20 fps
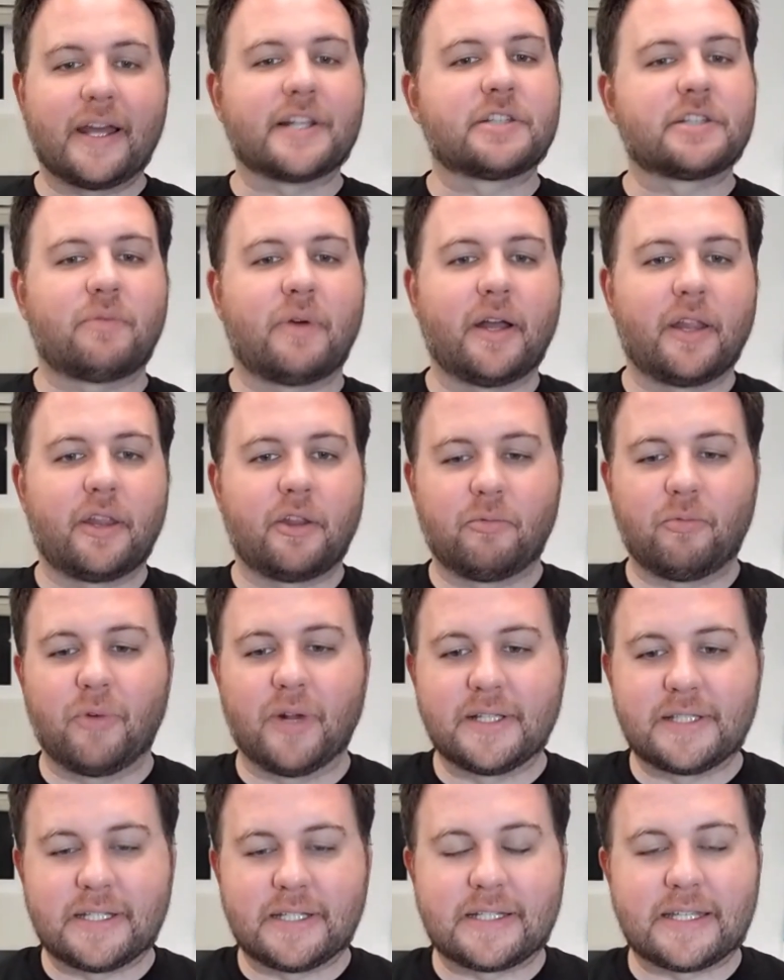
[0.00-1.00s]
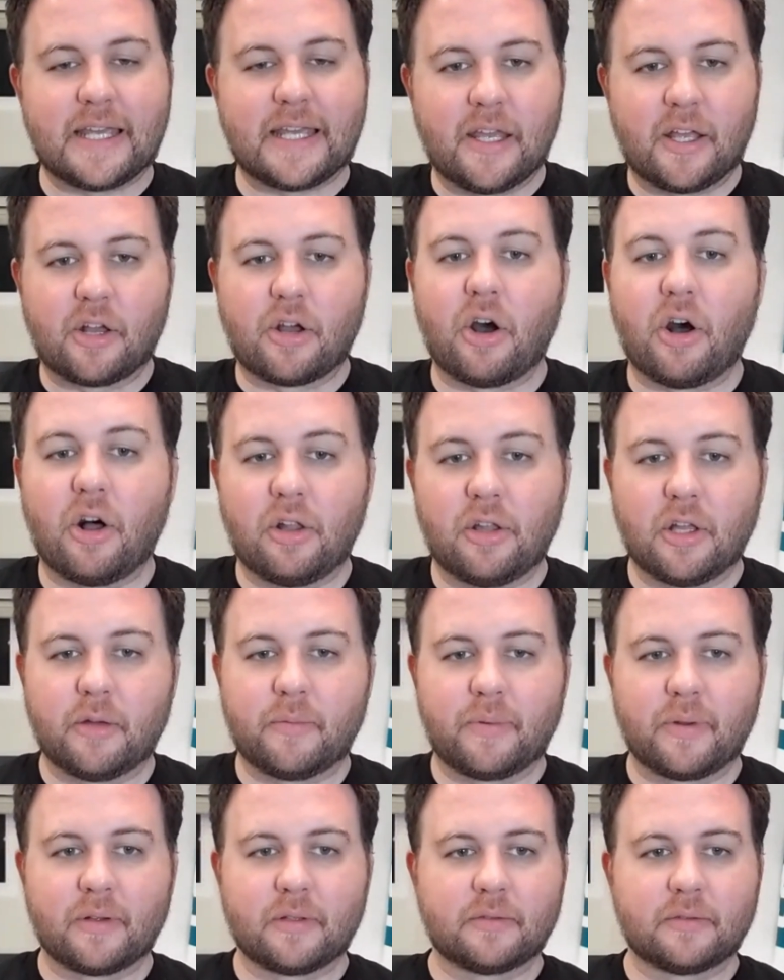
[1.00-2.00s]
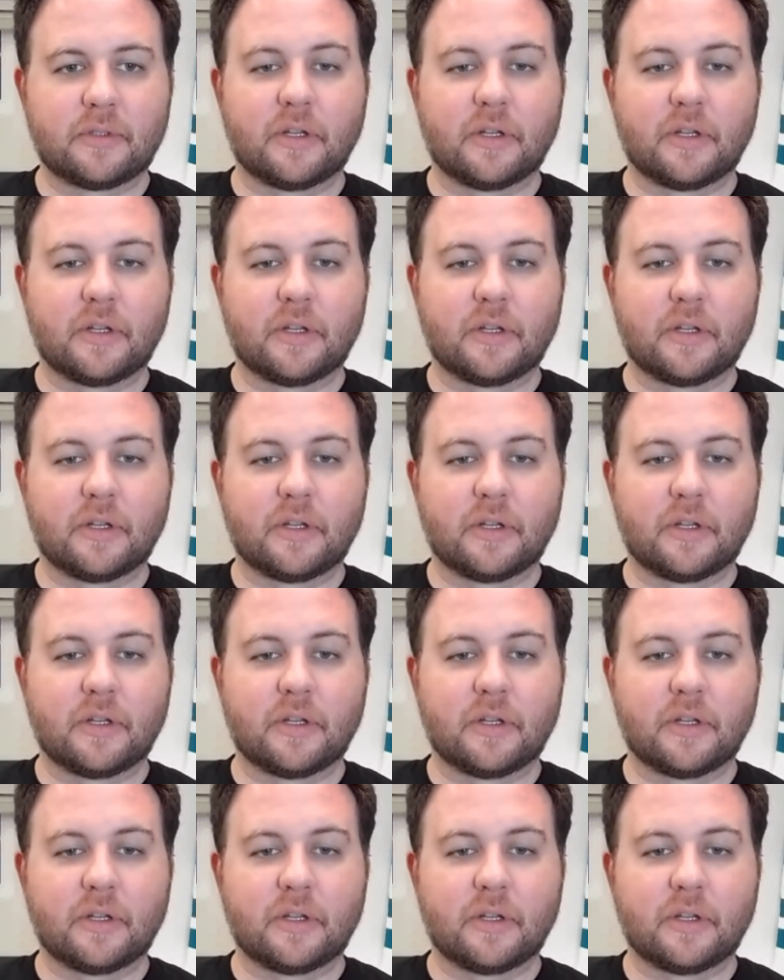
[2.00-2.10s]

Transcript: That's why there wasn't a call-up